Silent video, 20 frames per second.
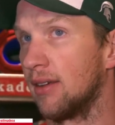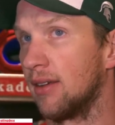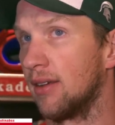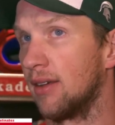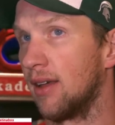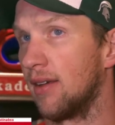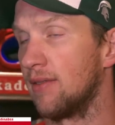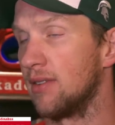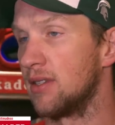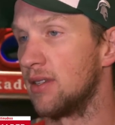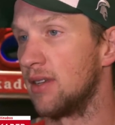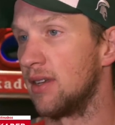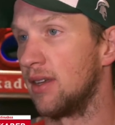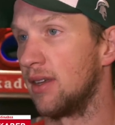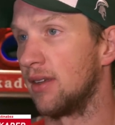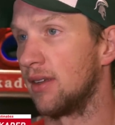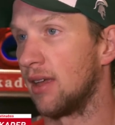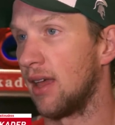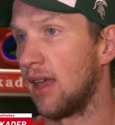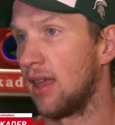
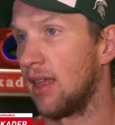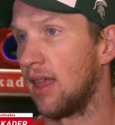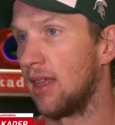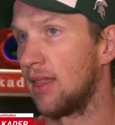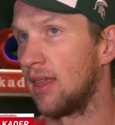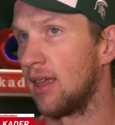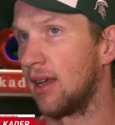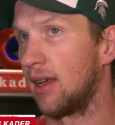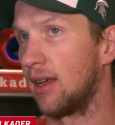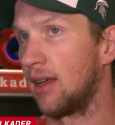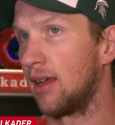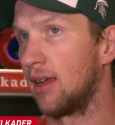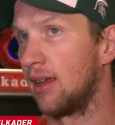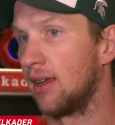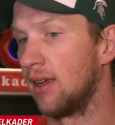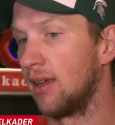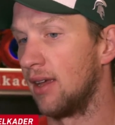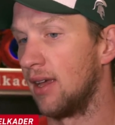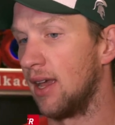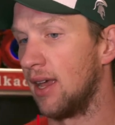Obviously, I think
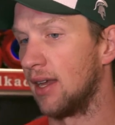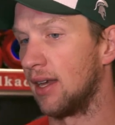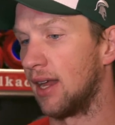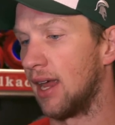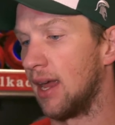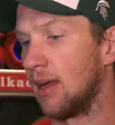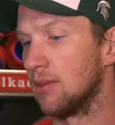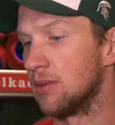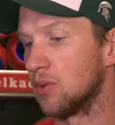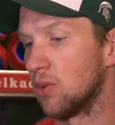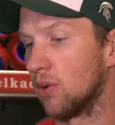in games